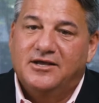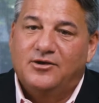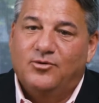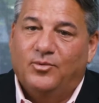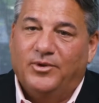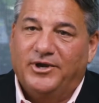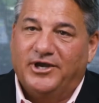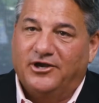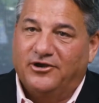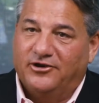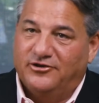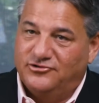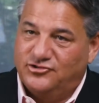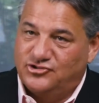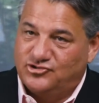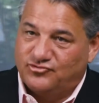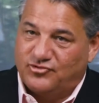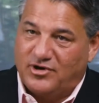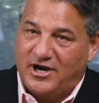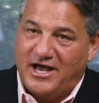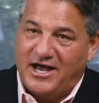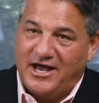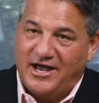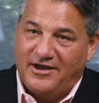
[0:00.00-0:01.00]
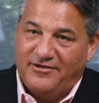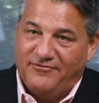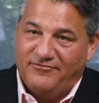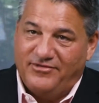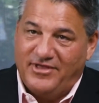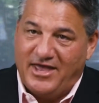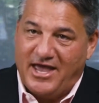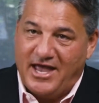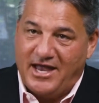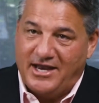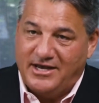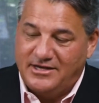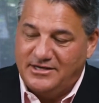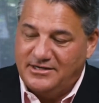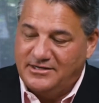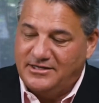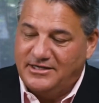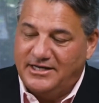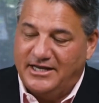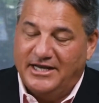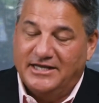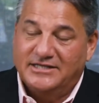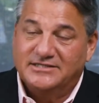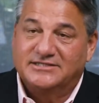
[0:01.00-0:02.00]
we could drive that
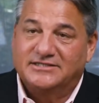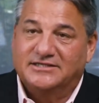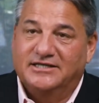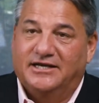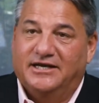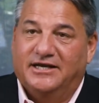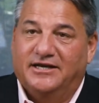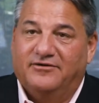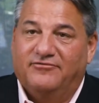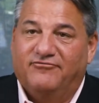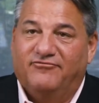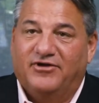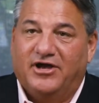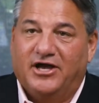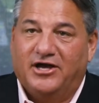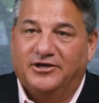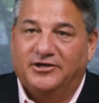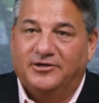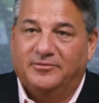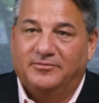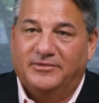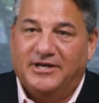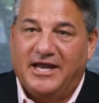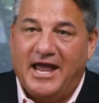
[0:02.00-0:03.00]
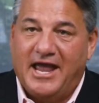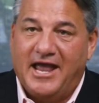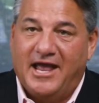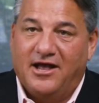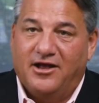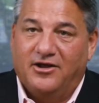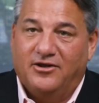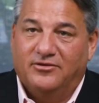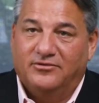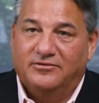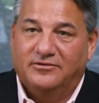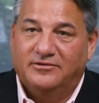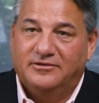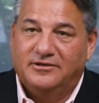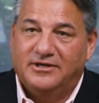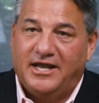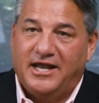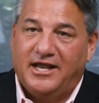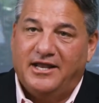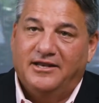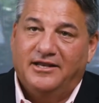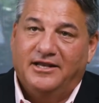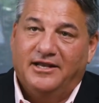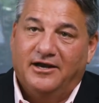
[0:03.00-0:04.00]
incident volume down
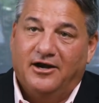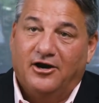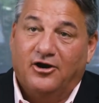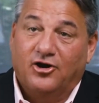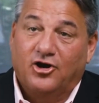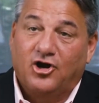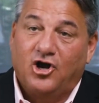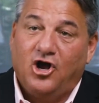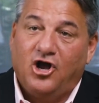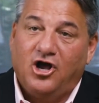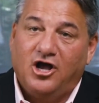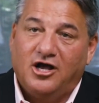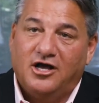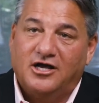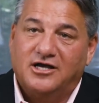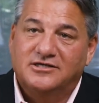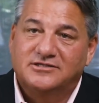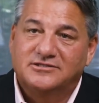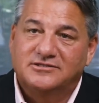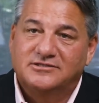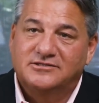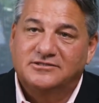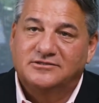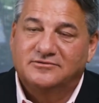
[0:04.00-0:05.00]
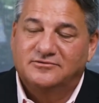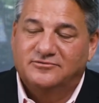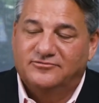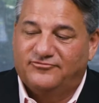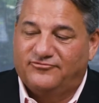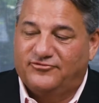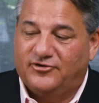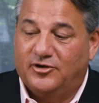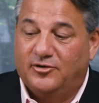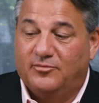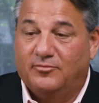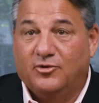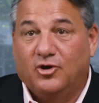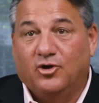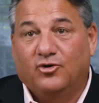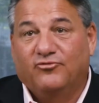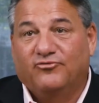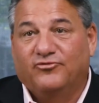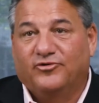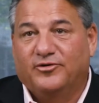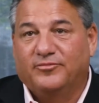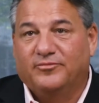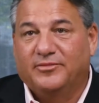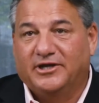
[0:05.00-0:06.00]
and then our cost from
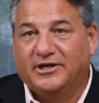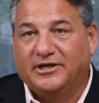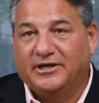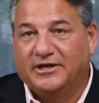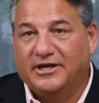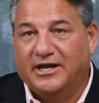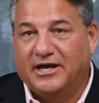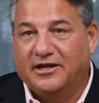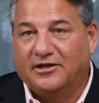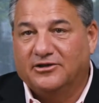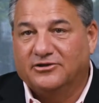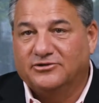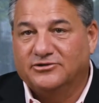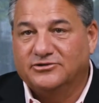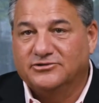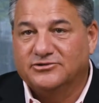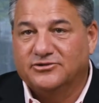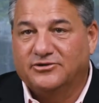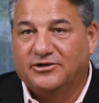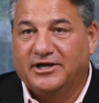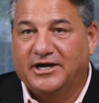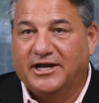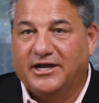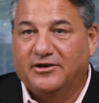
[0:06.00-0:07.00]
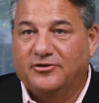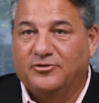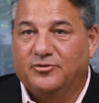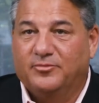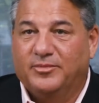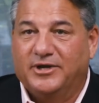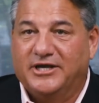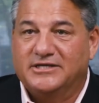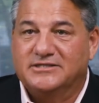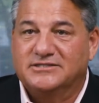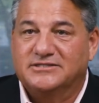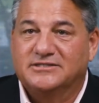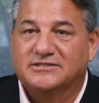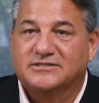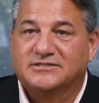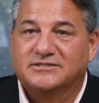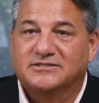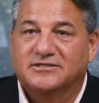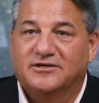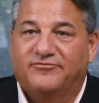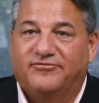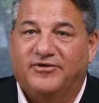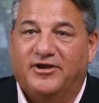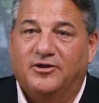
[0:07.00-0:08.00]
over a million dollars on an annual
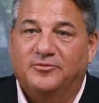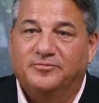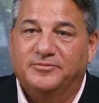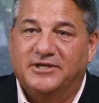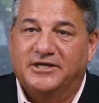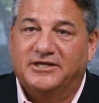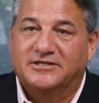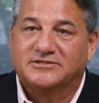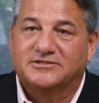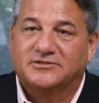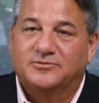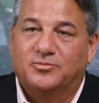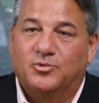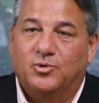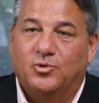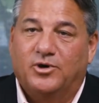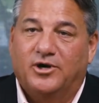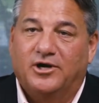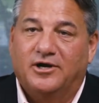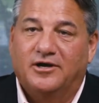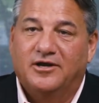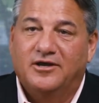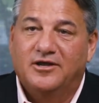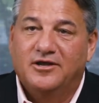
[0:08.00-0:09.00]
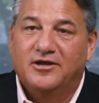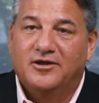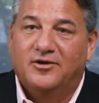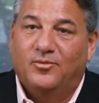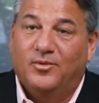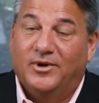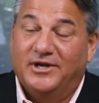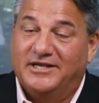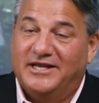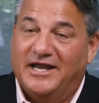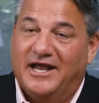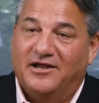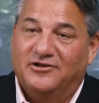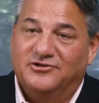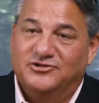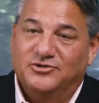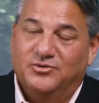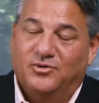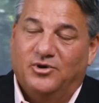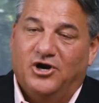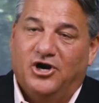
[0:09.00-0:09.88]
basis of help desk support went down to